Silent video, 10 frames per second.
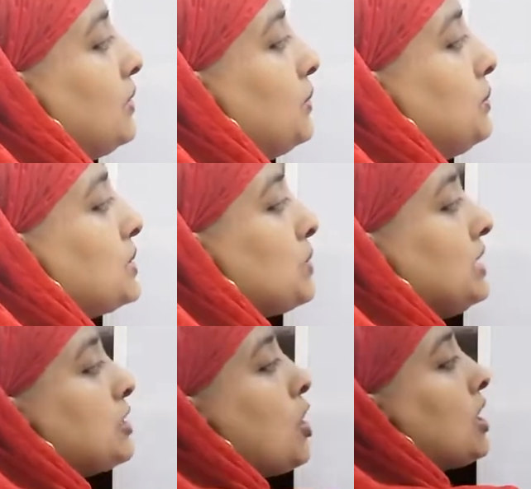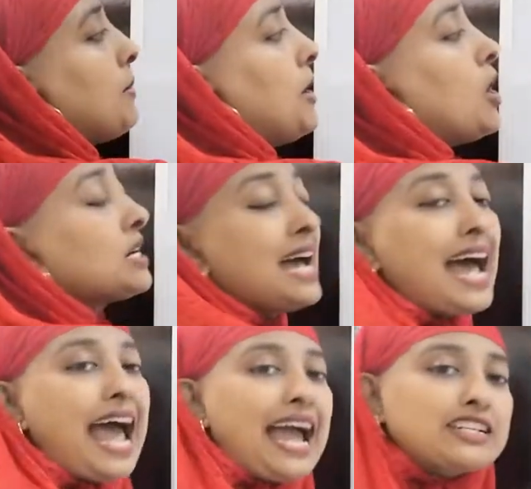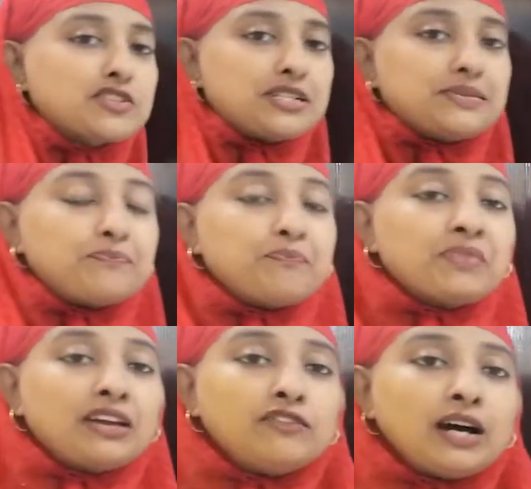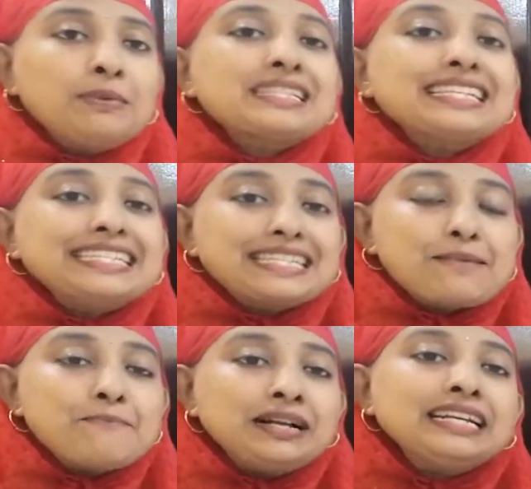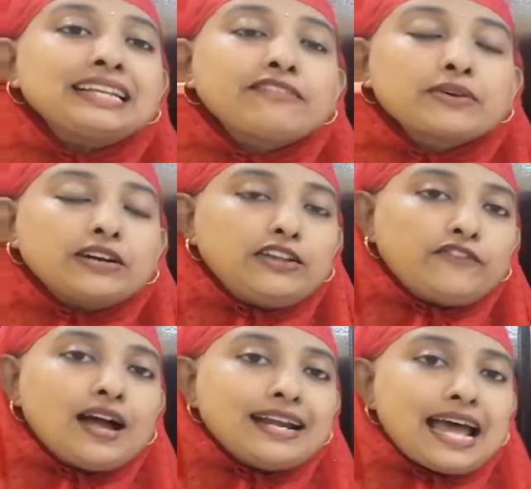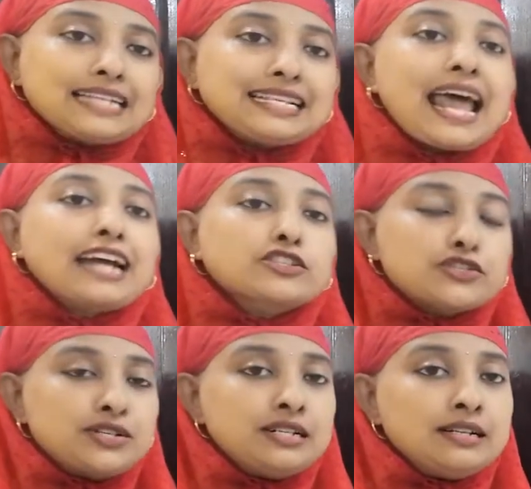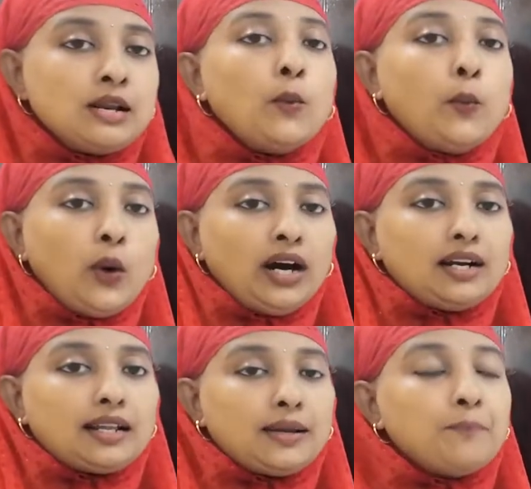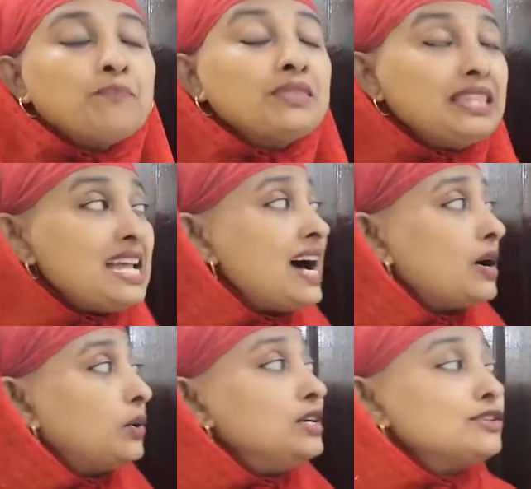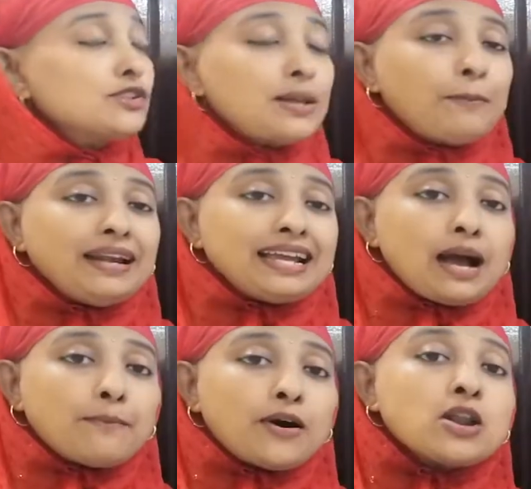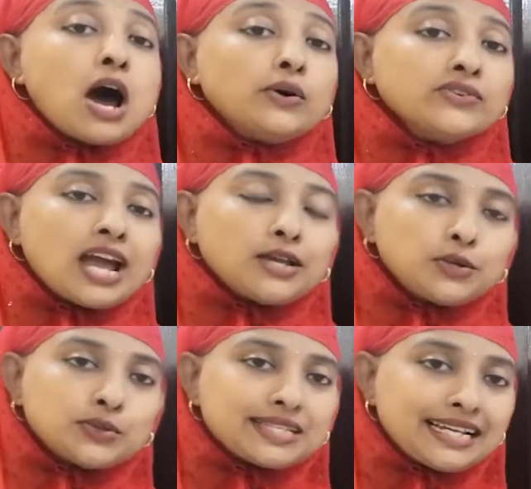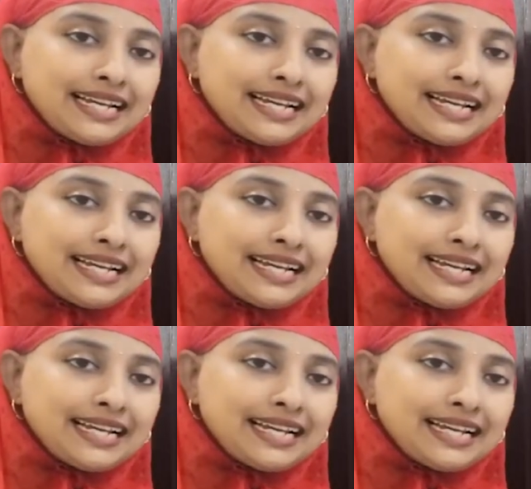which will talk about action. Verb is in simple defined as an action word. Now, so depending upon how we are using